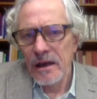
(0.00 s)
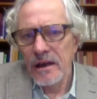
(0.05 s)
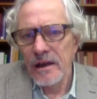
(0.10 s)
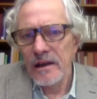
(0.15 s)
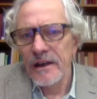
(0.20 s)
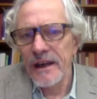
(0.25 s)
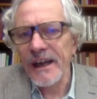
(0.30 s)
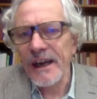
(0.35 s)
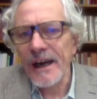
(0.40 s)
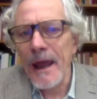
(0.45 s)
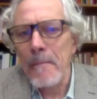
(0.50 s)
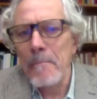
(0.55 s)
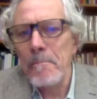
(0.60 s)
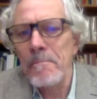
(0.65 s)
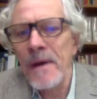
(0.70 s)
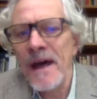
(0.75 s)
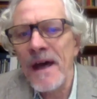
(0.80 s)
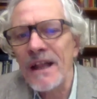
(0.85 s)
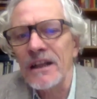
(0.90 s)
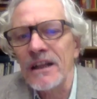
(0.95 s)
Nicolette
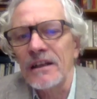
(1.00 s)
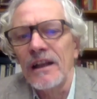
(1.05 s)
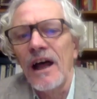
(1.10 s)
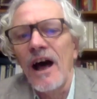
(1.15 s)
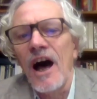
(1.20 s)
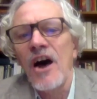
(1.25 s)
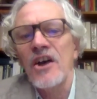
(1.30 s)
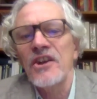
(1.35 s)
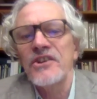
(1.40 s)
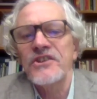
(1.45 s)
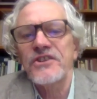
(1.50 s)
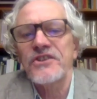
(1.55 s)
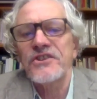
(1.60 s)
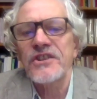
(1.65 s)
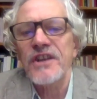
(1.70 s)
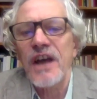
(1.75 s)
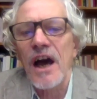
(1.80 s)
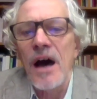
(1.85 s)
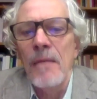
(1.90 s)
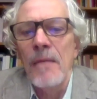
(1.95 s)
Bell asks,
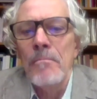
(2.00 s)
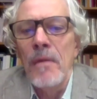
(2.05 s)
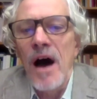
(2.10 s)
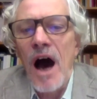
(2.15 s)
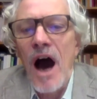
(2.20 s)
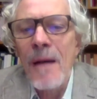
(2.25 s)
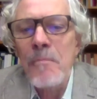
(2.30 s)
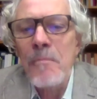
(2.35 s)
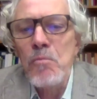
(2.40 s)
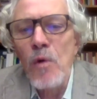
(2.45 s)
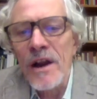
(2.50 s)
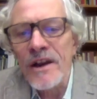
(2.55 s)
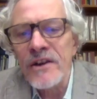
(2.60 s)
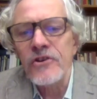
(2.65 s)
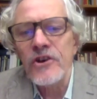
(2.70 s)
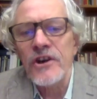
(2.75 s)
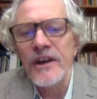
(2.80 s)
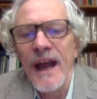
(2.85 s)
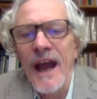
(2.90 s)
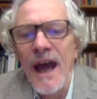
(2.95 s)
I'm
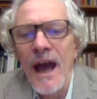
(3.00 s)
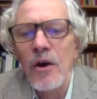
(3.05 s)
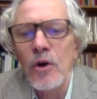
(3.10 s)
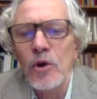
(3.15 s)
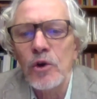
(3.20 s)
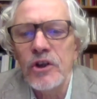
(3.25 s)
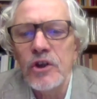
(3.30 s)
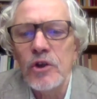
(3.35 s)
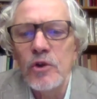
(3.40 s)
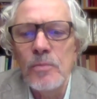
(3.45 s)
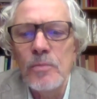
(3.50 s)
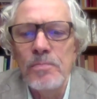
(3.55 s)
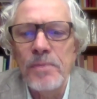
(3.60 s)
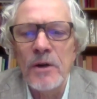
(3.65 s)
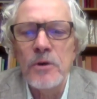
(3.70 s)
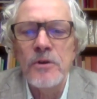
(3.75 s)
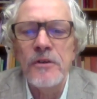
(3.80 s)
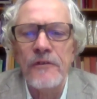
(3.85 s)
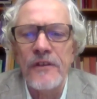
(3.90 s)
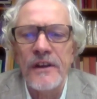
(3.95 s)
wondering how you
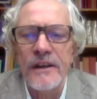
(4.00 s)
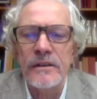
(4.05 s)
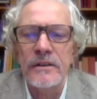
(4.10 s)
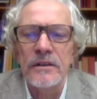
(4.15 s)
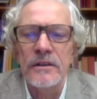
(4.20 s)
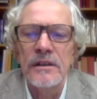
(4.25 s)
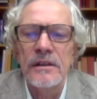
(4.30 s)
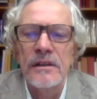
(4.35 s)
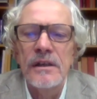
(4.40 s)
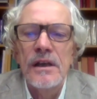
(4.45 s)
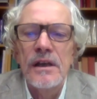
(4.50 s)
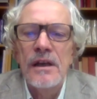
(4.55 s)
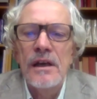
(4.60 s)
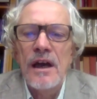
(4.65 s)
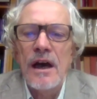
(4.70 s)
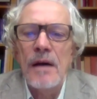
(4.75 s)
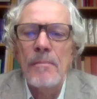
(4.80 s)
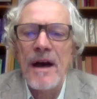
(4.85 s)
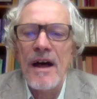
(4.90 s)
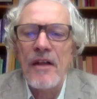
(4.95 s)
both feel
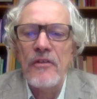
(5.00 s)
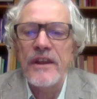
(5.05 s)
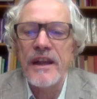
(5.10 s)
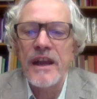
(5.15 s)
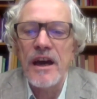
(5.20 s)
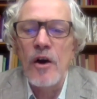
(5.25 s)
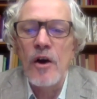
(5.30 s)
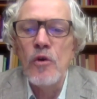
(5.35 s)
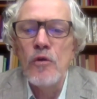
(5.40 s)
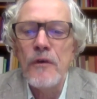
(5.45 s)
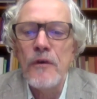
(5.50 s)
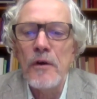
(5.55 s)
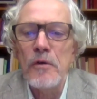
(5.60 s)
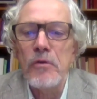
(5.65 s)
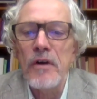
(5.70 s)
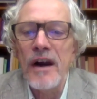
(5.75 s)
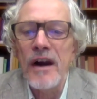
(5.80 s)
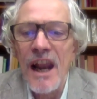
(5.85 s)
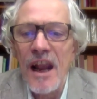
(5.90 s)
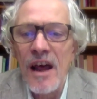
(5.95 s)
about the
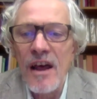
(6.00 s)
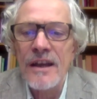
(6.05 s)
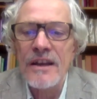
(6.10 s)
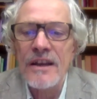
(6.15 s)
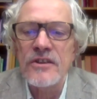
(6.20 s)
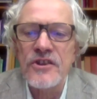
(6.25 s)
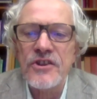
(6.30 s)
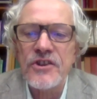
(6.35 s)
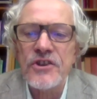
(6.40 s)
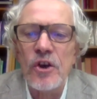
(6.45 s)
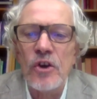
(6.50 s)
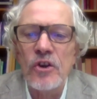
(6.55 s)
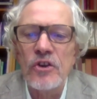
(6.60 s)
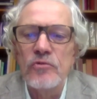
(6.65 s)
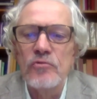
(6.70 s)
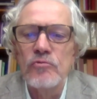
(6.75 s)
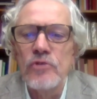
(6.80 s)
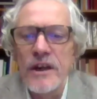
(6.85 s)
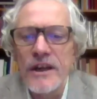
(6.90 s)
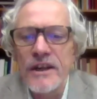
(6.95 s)
over-reliance
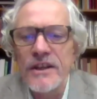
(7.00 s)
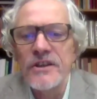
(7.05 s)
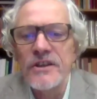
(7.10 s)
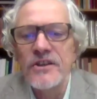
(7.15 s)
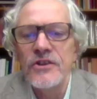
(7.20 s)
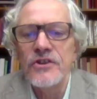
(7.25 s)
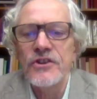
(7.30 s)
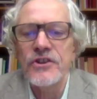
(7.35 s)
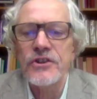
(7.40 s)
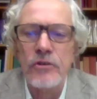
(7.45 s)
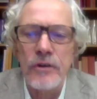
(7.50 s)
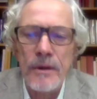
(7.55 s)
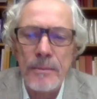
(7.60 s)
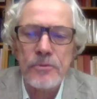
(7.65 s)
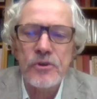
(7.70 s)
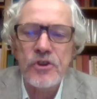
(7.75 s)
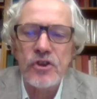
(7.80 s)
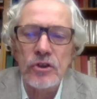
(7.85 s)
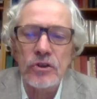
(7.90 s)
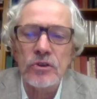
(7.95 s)
on written
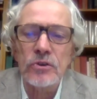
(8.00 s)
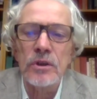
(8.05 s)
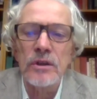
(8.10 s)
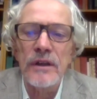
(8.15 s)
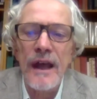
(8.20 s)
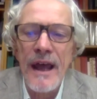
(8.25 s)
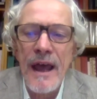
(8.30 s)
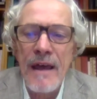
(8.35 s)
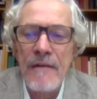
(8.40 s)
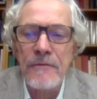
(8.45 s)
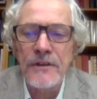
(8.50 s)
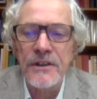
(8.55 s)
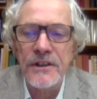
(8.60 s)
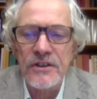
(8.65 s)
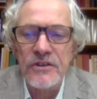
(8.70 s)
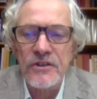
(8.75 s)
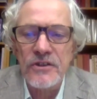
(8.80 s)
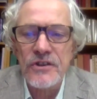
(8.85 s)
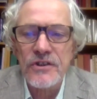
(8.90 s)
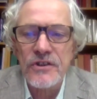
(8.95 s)
scriptural
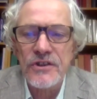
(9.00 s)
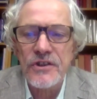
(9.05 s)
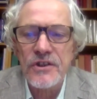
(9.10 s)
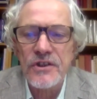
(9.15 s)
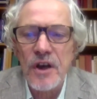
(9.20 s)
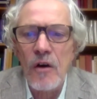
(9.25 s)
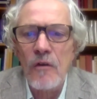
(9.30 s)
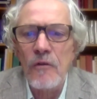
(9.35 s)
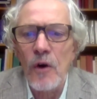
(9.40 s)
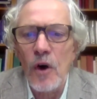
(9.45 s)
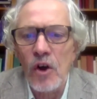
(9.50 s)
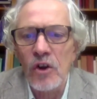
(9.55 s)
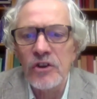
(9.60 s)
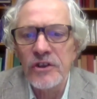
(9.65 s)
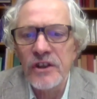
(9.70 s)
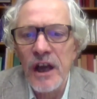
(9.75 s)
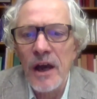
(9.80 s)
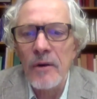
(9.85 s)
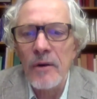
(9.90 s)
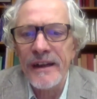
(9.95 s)
evidence of
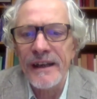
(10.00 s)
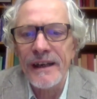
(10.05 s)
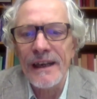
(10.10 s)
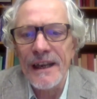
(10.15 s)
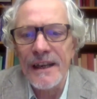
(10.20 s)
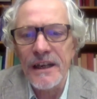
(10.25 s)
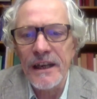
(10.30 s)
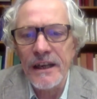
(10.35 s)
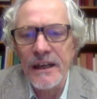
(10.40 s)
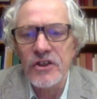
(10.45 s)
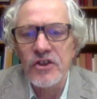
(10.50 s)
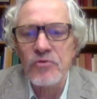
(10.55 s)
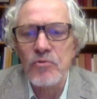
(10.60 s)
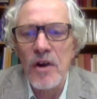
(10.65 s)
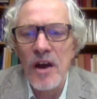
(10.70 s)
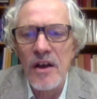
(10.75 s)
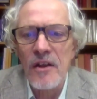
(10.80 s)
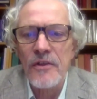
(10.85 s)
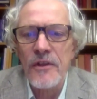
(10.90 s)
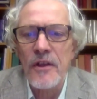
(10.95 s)
ongoing lineage
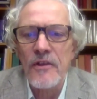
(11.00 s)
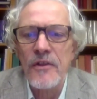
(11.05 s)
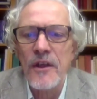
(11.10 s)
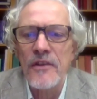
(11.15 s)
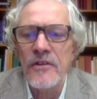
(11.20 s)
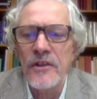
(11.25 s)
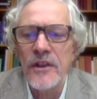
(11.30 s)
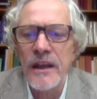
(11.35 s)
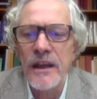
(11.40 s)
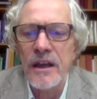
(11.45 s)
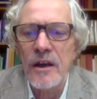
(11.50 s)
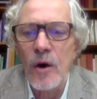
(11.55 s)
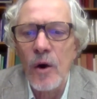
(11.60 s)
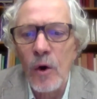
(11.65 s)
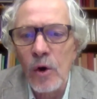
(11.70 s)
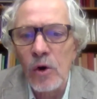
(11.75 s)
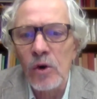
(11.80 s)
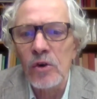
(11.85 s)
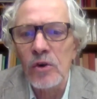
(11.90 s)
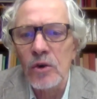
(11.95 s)
rather than the
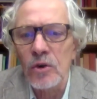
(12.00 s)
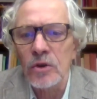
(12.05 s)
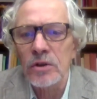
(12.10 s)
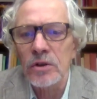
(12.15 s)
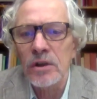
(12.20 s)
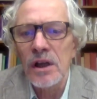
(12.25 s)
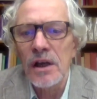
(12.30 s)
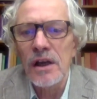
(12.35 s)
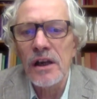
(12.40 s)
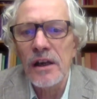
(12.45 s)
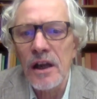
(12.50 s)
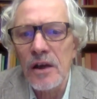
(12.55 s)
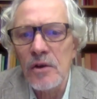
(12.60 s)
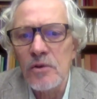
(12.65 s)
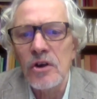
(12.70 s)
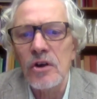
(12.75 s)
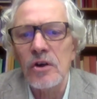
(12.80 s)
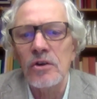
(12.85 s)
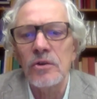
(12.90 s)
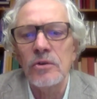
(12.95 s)
oral
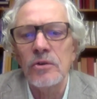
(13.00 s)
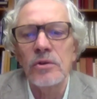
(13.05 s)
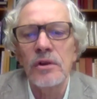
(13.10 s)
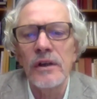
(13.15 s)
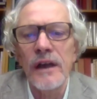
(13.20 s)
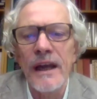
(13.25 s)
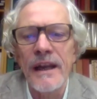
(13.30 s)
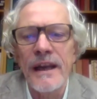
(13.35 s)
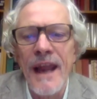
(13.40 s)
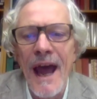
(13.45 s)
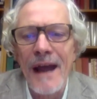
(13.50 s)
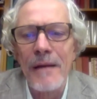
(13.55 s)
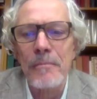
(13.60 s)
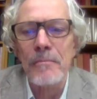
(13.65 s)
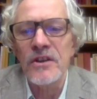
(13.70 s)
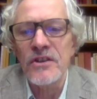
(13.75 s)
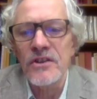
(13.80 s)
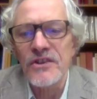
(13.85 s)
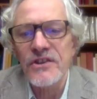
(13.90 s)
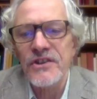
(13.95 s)
local
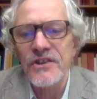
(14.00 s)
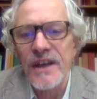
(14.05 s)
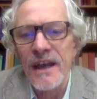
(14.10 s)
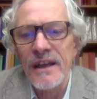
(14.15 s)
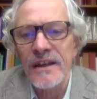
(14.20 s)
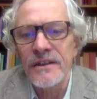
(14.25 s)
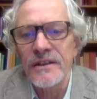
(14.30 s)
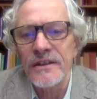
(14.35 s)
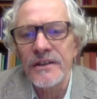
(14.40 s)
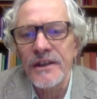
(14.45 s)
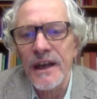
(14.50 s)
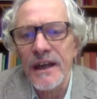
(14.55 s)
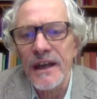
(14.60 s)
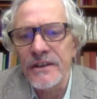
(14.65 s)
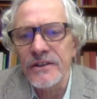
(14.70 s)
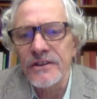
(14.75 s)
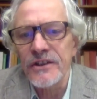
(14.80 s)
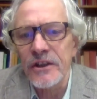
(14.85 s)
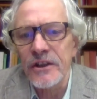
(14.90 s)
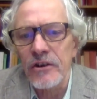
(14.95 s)
enactments and
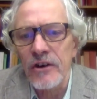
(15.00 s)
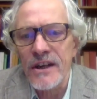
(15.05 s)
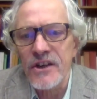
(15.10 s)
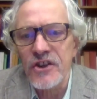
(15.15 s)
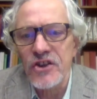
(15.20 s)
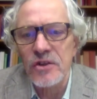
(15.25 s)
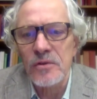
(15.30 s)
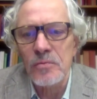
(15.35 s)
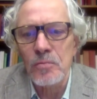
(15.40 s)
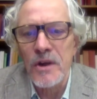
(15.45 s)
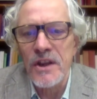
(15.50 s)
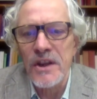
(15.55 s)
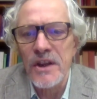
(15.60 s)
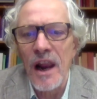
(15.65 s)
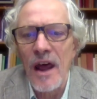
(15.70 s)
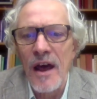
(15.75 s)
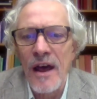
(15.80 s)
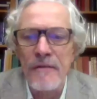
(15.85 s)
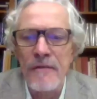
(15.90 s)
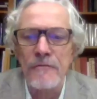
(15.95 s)
integration with
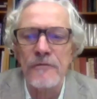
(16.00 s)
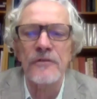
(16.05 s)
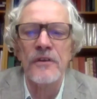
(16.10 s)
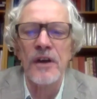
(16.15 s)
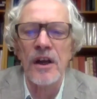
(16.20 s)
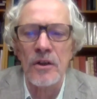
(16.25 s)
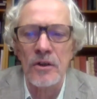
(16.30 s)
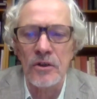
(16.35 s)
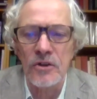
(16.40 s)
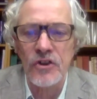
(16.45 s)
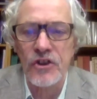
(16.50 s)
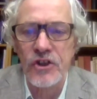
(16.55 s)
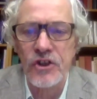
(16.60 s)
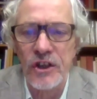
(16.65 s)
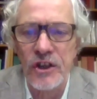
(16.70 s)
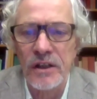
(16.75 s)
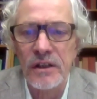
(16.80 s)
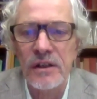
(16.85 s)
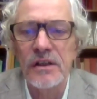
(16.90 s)
life culture.